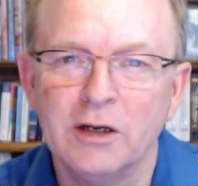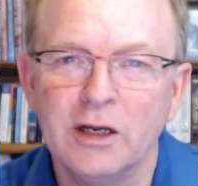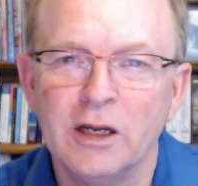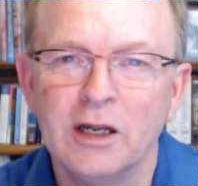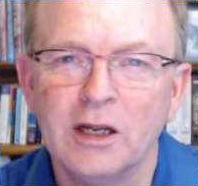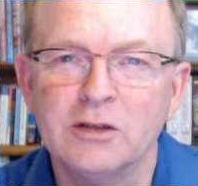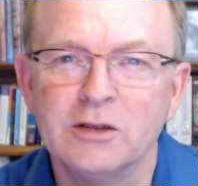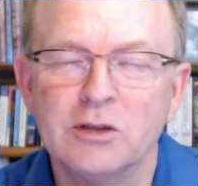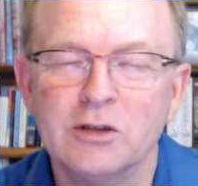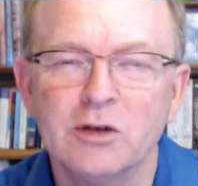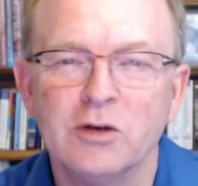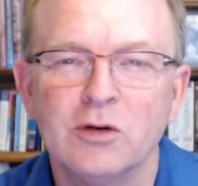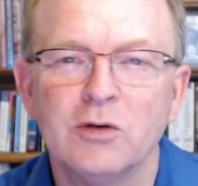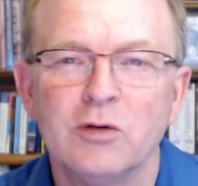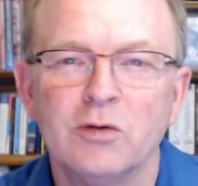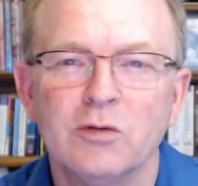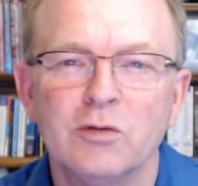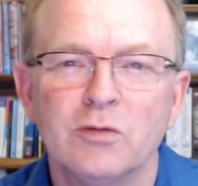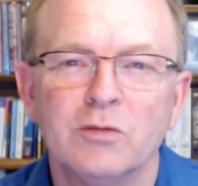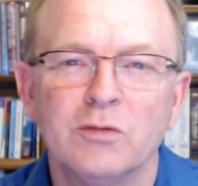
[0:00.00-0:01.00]
And
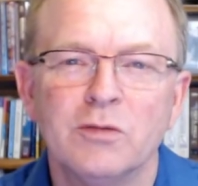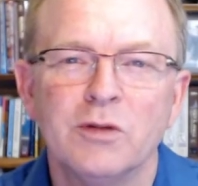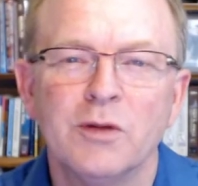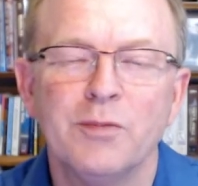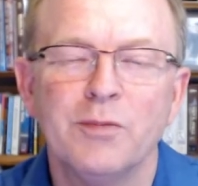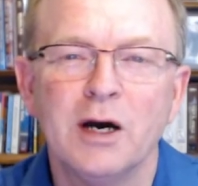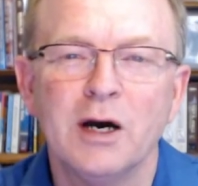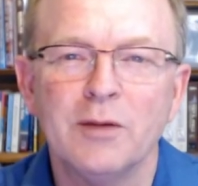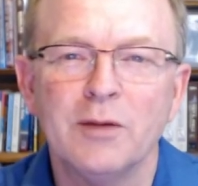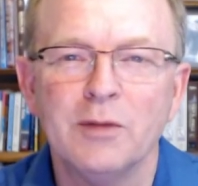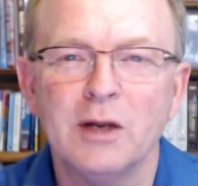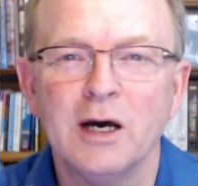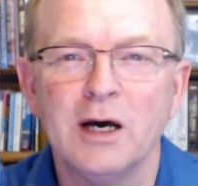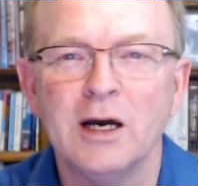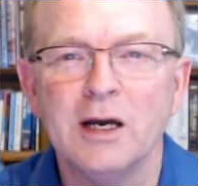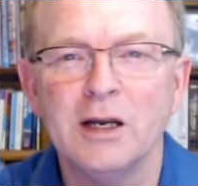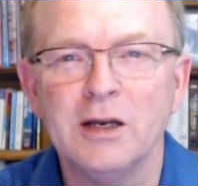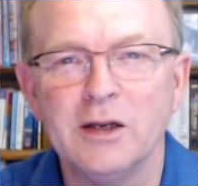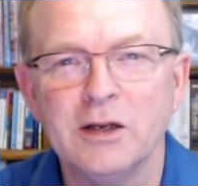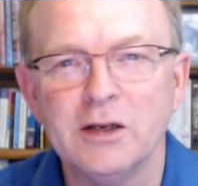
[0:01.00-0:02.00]
so the bottom
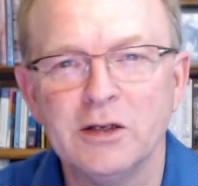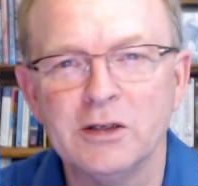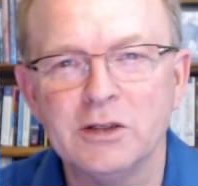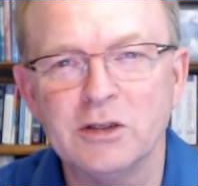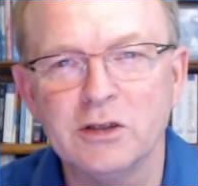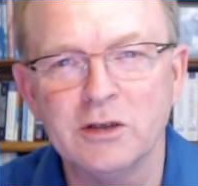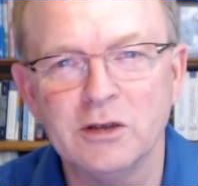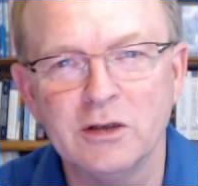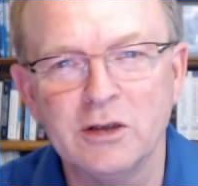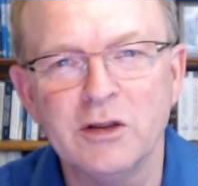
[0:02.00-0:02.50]
line is,